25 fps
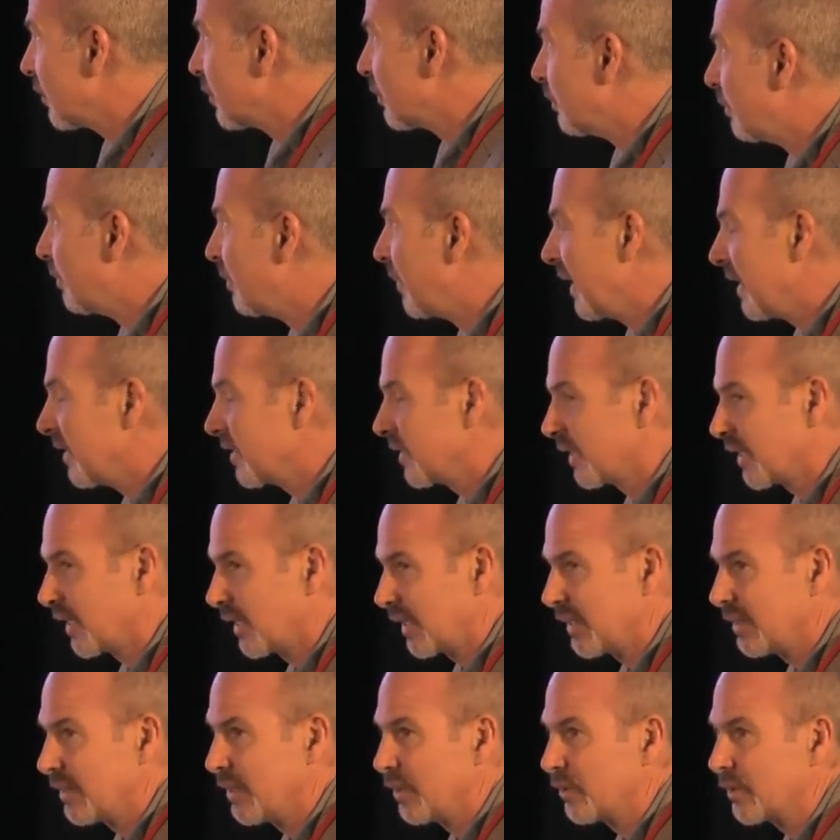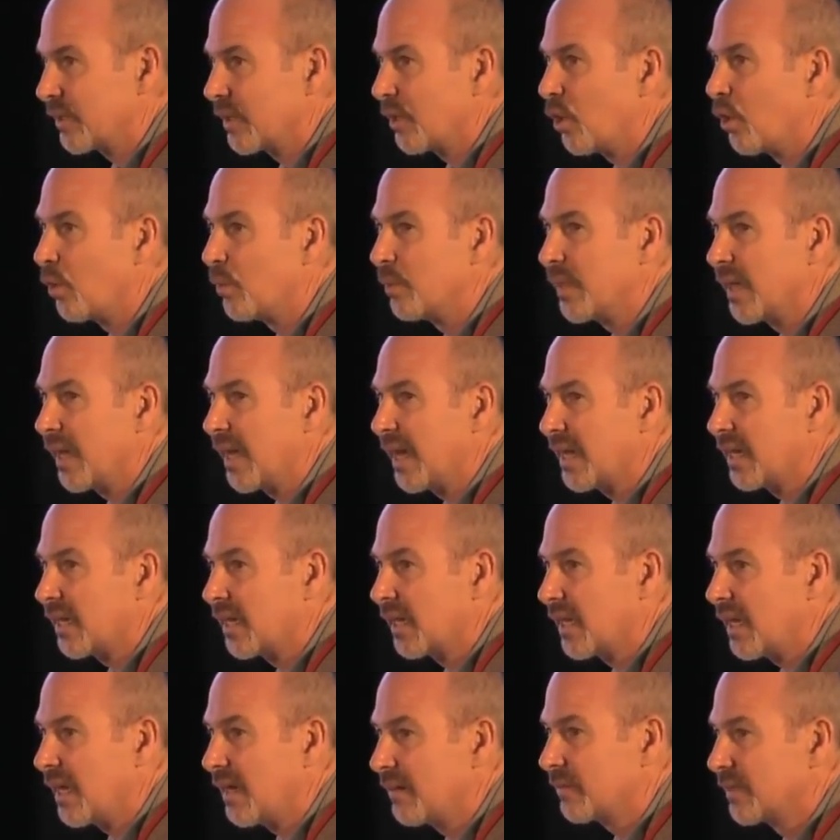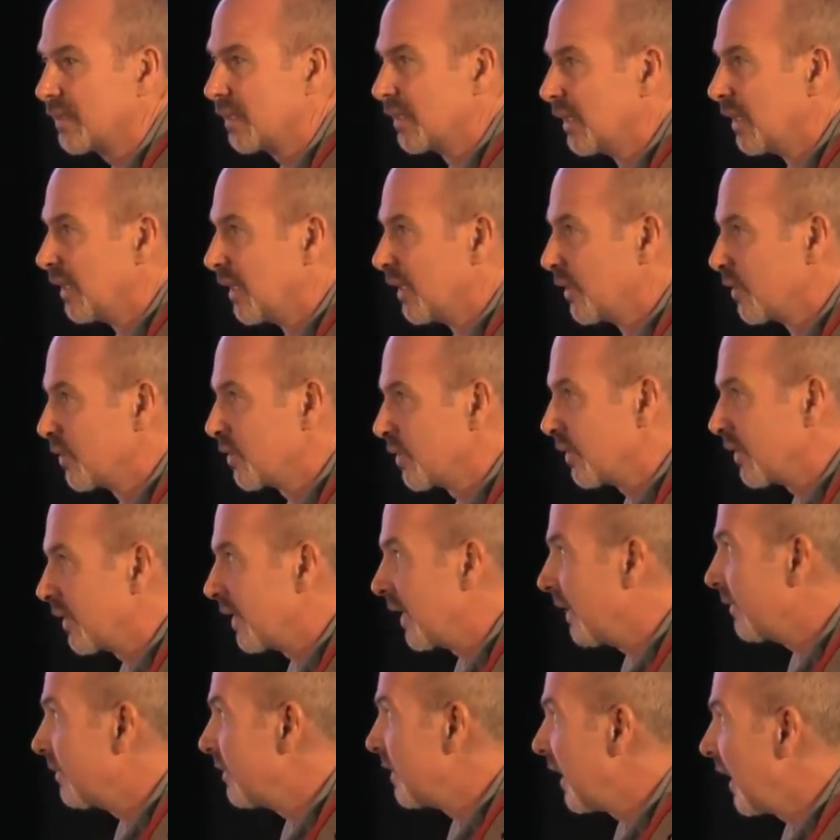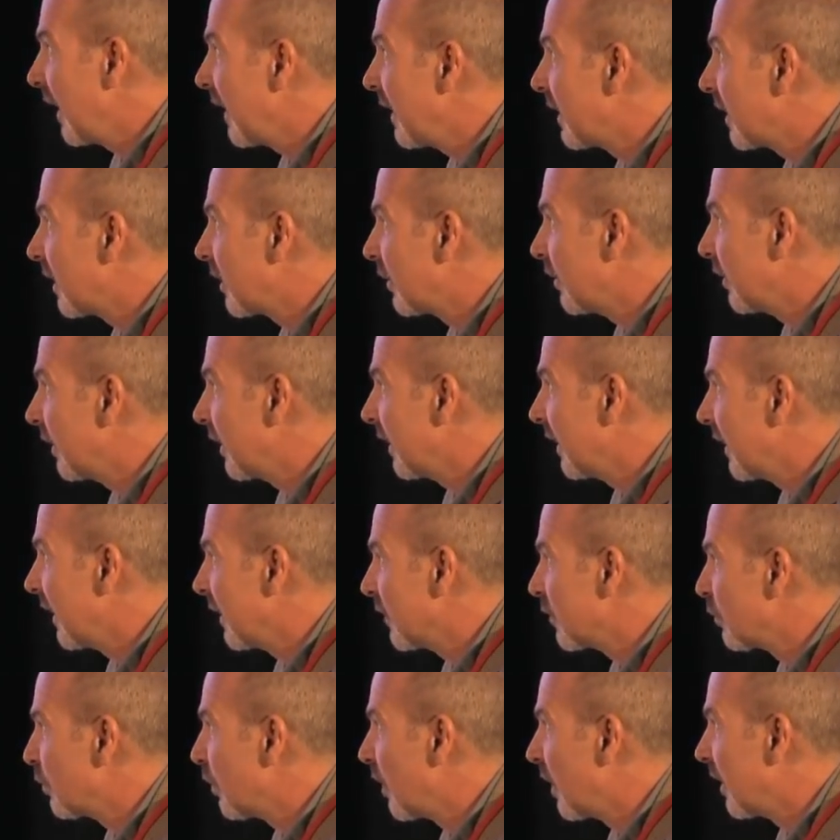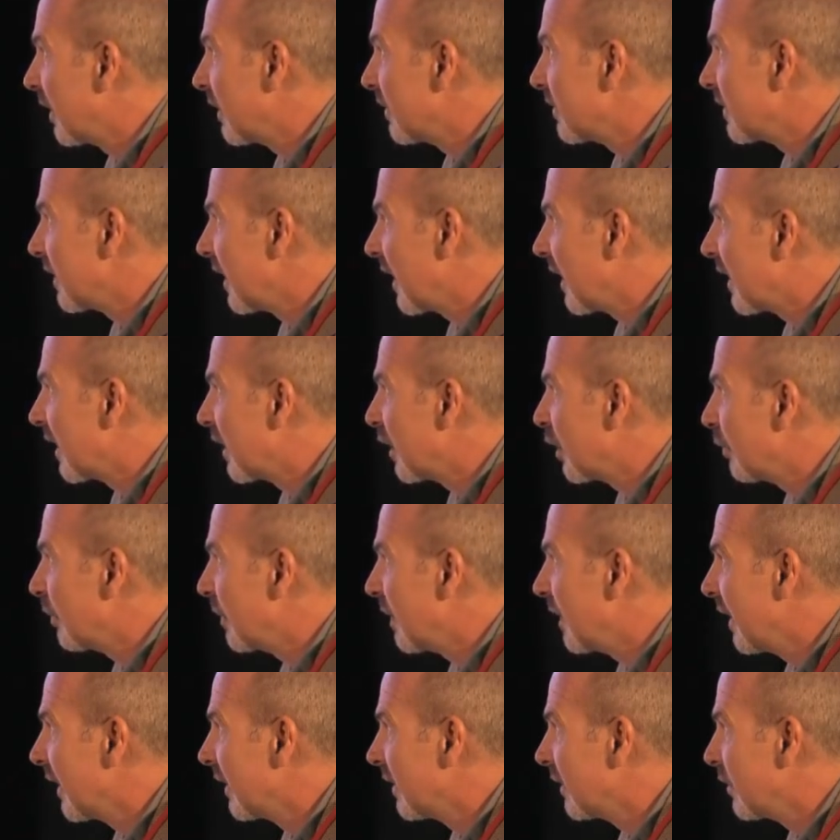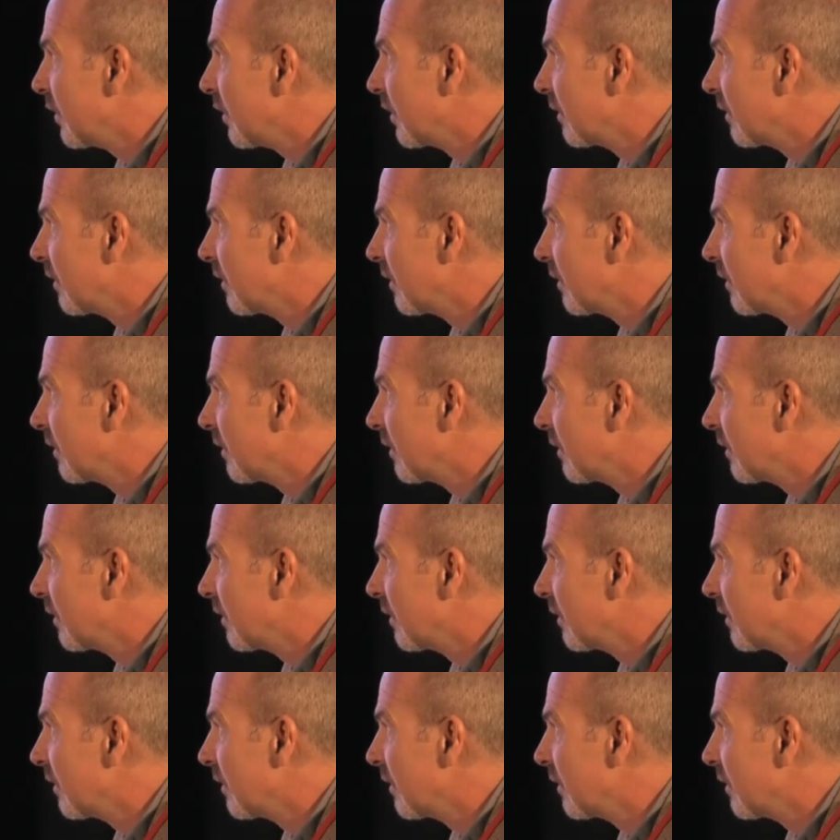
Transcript: was basically the only hope they had left. So the FDA cleared it, as well as the IRB at the